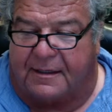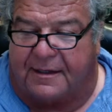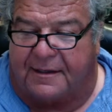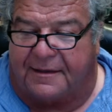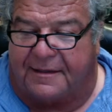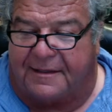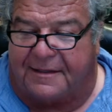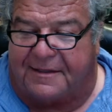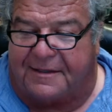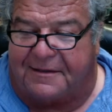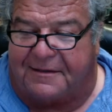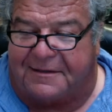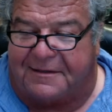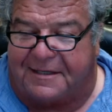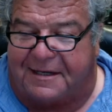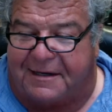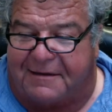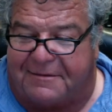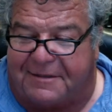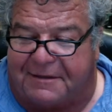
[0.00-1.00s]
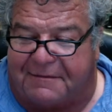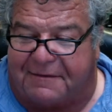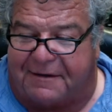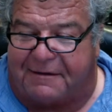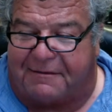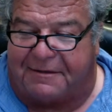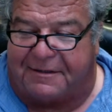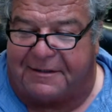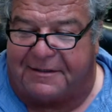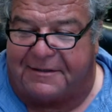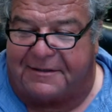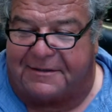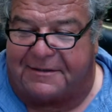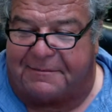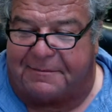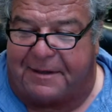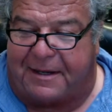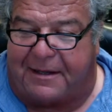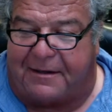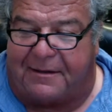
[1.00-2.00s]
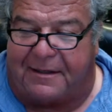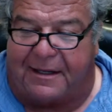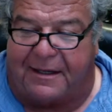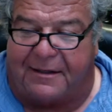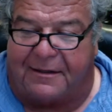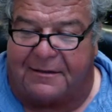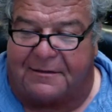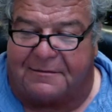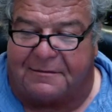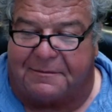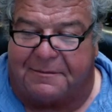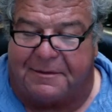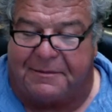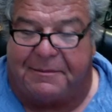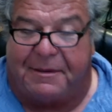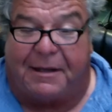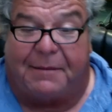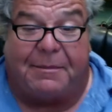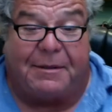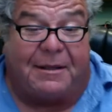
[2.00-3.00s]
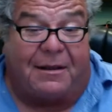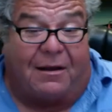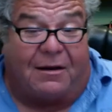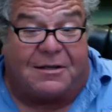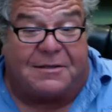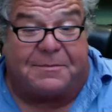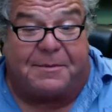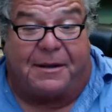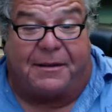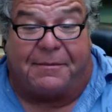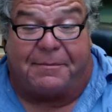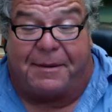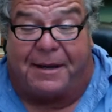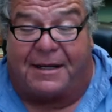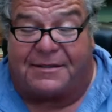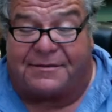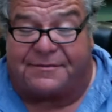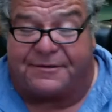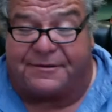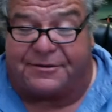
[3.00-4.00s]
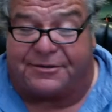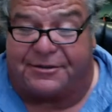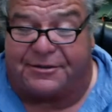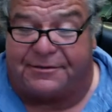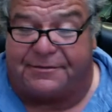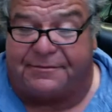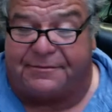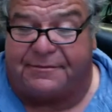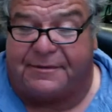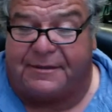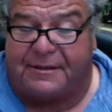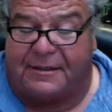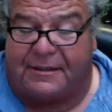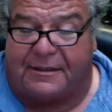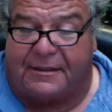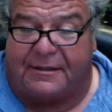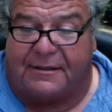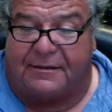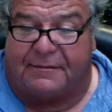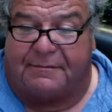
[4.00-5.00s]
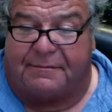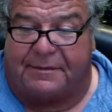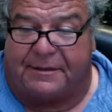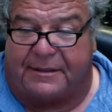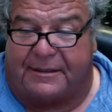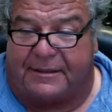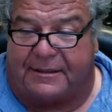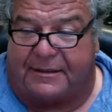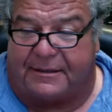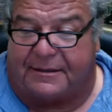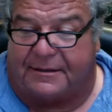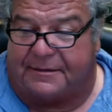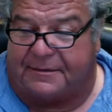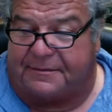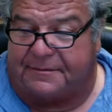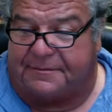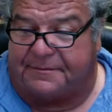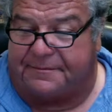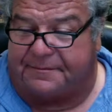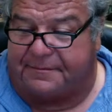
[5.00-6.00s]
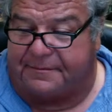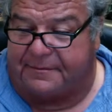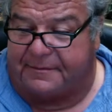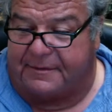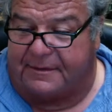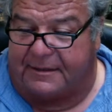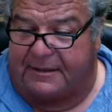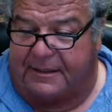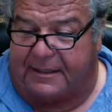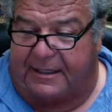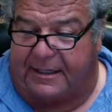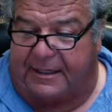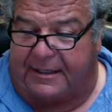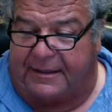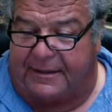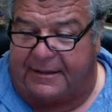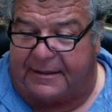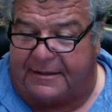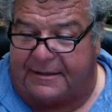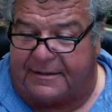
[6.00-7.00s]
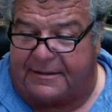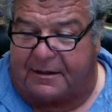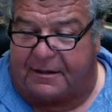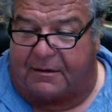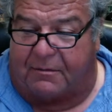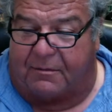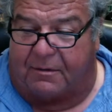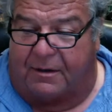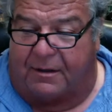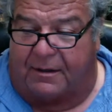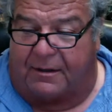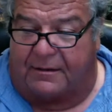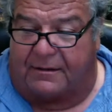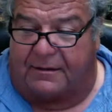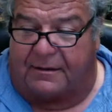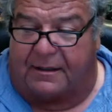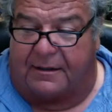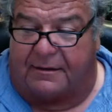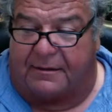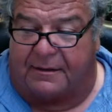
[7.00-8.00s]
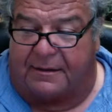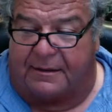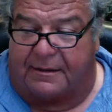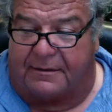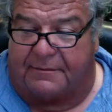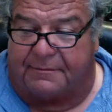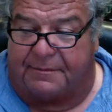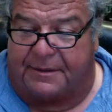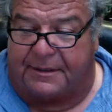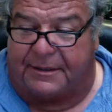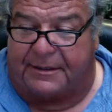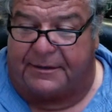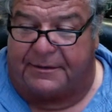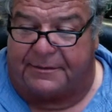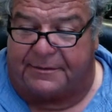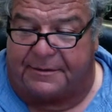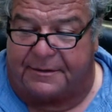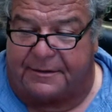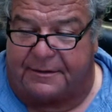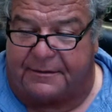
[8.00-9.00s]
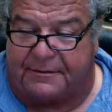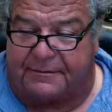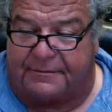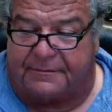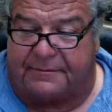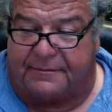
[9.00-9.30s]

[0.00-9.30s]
think the only time, Jeff, I would use the paddle handles would be maybe largemouth bass fishing. But anything saltwater, I'm going to be using,